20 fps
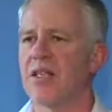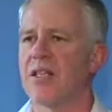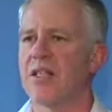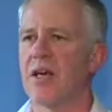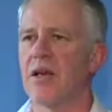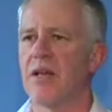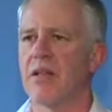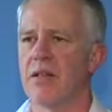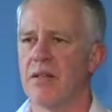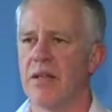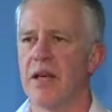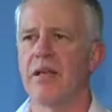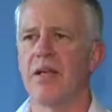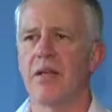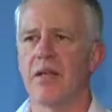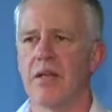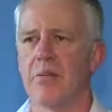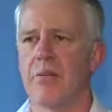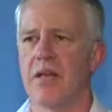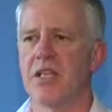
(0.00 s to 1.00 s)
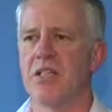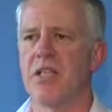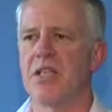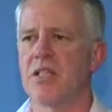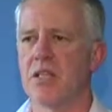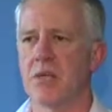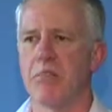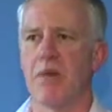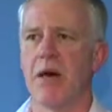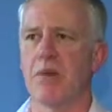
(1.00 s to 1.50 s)
so that they get the
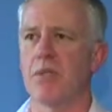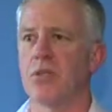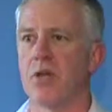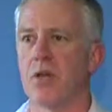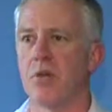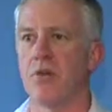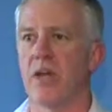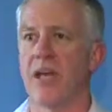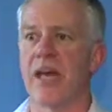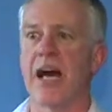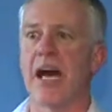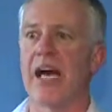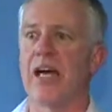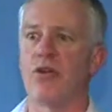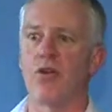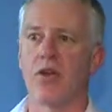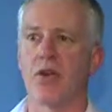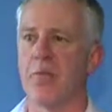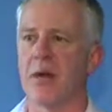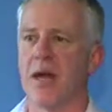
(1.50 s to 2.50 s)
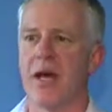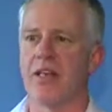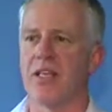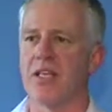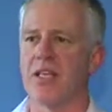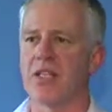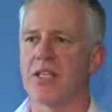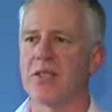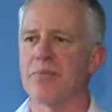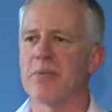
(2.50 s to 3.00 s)
message that mum's not really arguing about
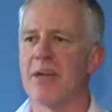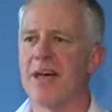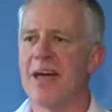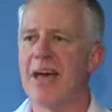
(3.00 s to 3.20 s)
this.